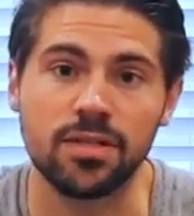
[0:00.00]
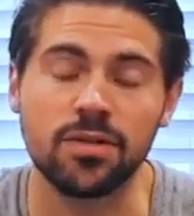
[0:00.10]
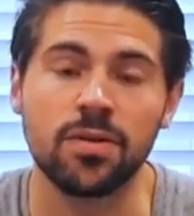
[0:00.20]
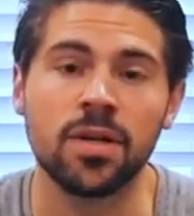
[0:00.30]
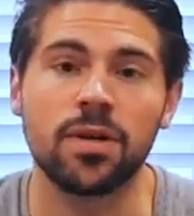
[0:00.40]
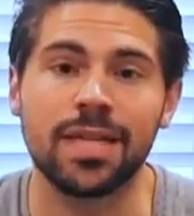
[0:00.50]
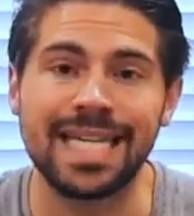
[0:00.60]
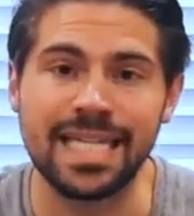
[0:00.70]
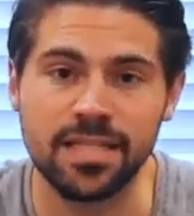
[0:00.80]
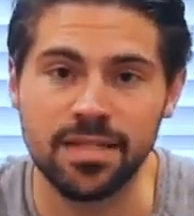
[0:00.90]
So one of
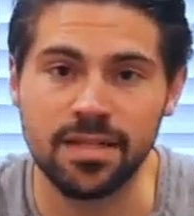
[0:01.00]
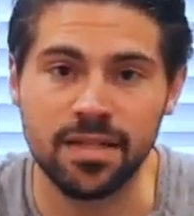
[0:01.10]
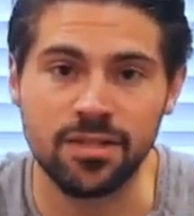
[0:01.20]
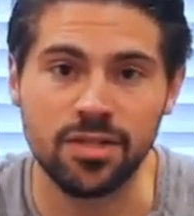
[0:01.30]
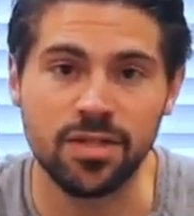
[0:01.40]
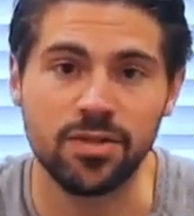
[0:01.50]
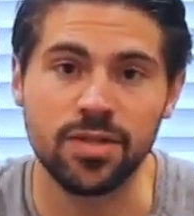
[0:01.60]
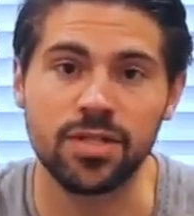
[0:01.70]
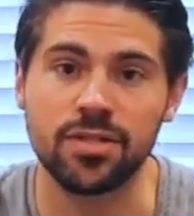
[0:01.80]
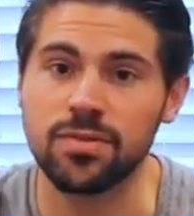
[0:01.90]
the easiest things that you
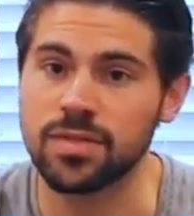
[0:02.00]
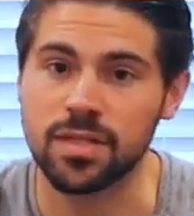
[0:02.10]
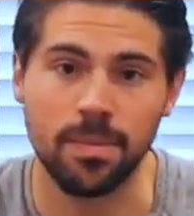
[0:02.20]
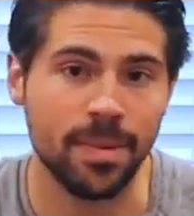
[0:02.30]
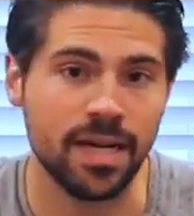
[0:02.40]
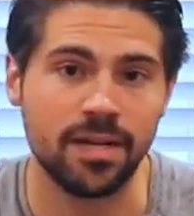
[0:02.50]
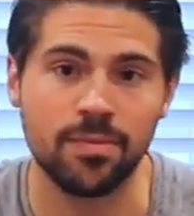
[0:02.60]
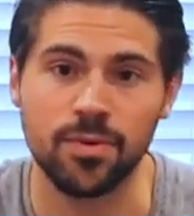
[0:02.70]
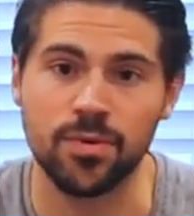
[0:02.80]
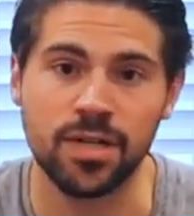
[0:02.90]
can do is combine
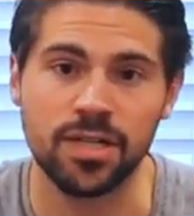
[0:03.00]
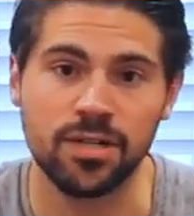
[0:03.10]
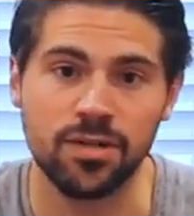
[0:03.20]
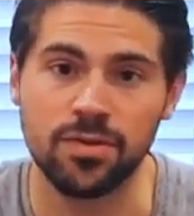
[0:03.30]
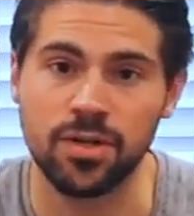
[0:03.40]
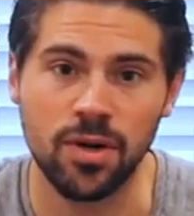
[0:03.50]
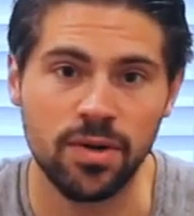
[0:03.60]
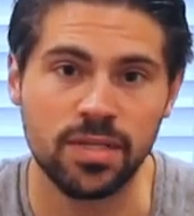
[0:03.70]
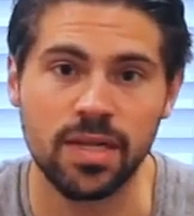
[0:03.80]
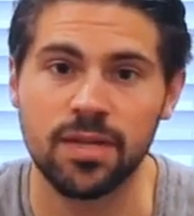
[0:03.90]
number one and two.
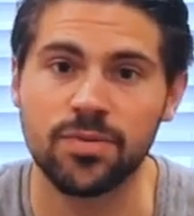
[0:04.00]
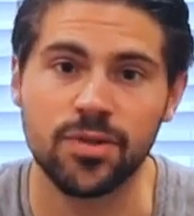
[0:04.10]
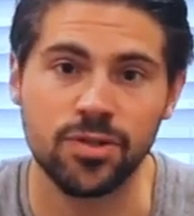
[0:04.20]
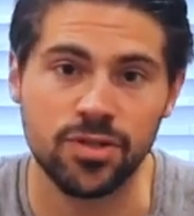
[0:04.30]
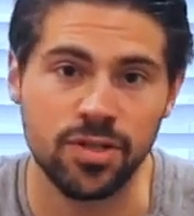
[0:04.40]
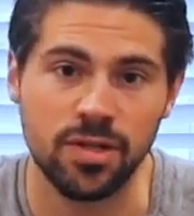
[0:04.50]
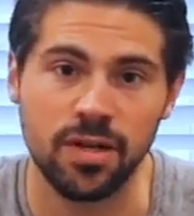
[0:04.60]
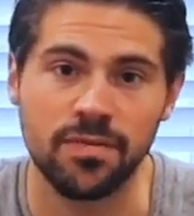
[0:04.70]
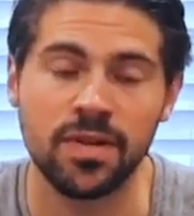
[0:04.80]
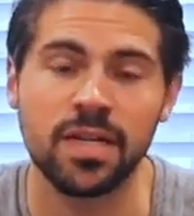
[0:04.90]
Go outside with your shirt
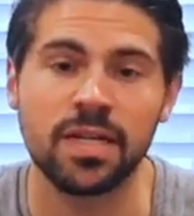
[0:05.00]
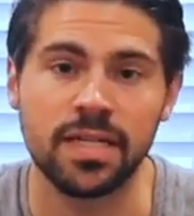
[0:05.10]
off,